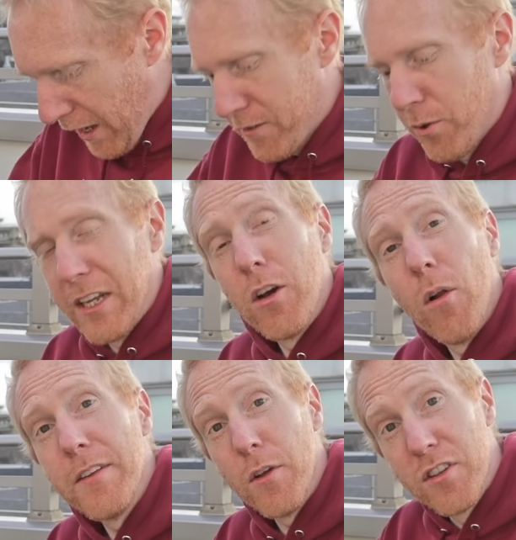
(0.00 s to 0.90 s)
And so they
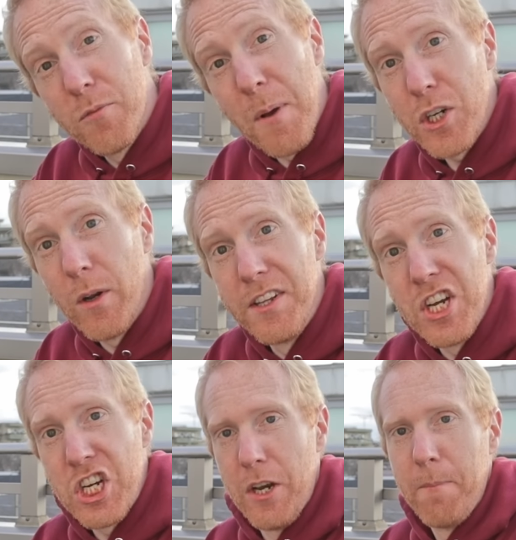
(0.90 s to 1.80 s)
call it a special
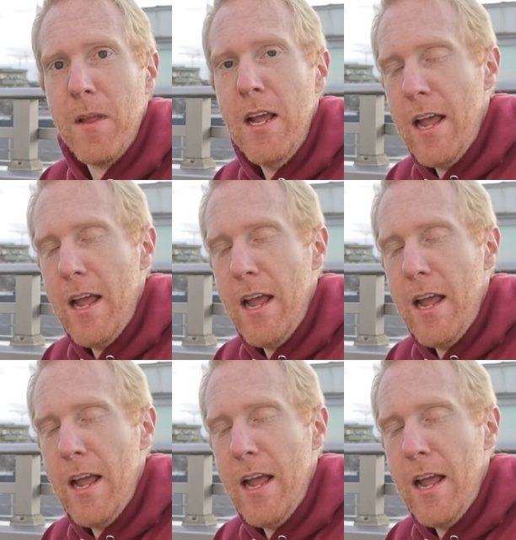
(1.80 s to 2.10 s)
edition.